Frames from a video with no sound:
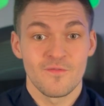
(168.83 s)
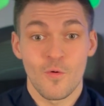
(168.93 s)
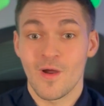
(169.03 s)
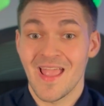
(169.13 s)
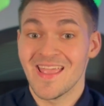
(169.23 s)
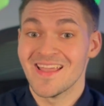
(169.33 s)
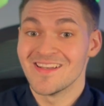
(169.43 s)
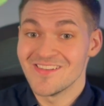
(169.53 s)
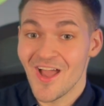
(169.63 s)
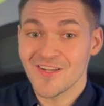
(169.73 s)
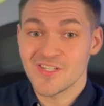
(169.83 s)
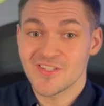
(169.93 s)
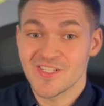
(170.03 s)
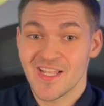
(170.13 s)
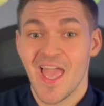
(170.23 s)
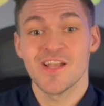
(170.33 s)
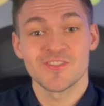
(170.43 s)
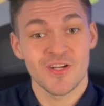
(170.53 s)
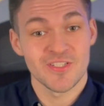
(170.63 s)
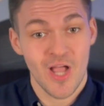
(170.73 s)
for a non-charging and
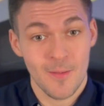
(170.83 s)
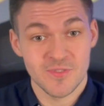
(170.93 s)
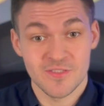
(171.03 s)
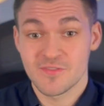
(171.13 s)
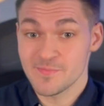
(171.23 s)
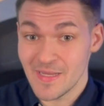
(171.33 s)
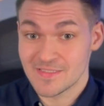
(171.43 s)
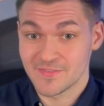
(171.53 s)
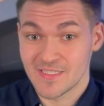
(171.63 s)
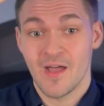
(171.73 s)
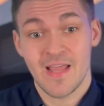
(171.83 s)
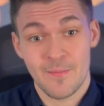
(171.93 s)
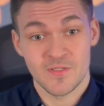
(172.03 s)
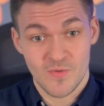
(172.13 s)
charging option respectively on Apple's